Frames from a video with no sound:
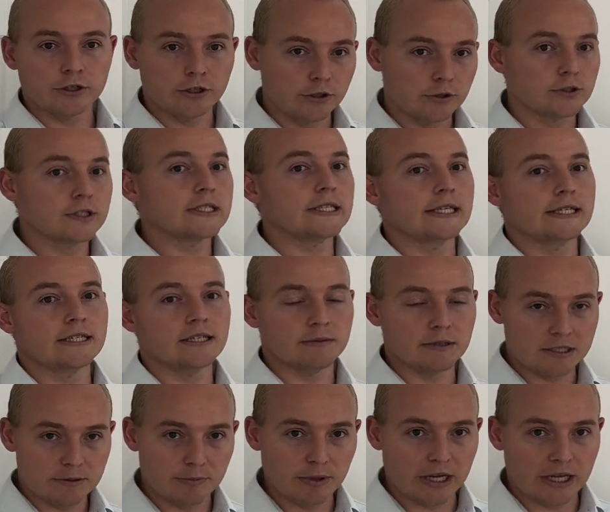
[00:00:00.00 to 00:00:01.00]
Your system
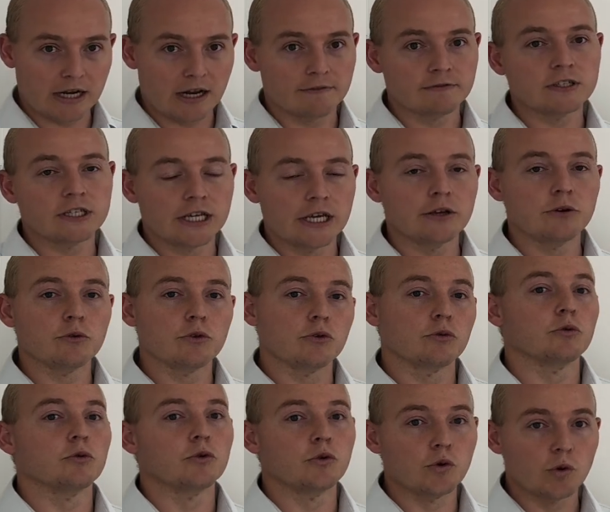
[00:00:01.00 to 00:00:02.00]
is big enough to get you
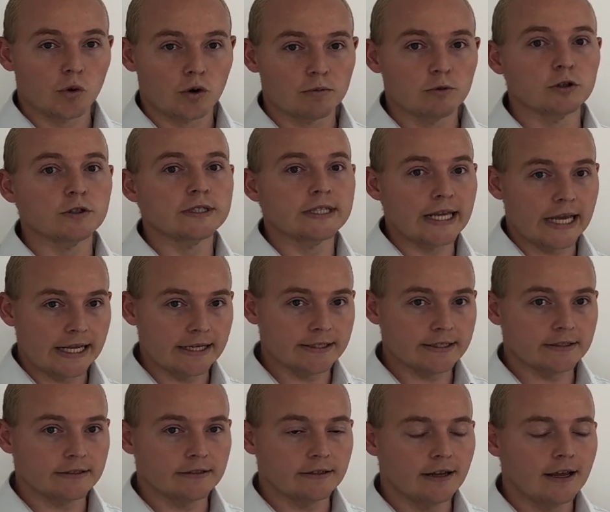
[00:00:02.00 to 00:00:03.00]
through normal days.